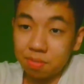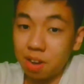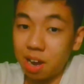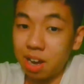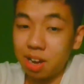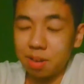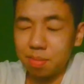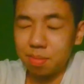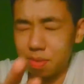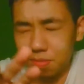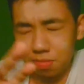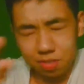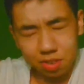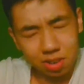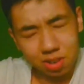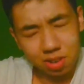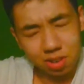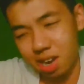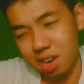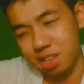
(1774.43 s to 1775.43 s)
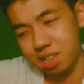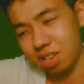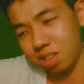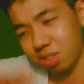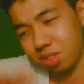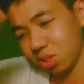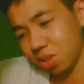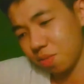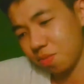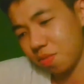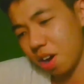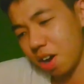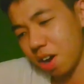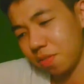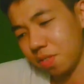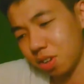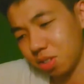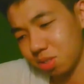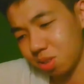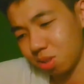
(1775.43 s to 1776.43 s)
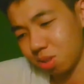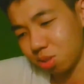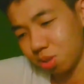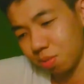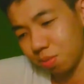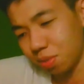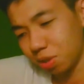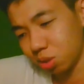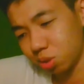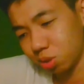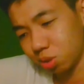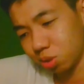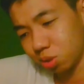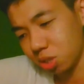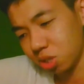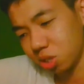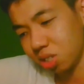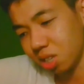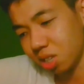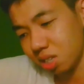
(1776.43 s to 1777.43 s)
Firefox onto the virtual machine,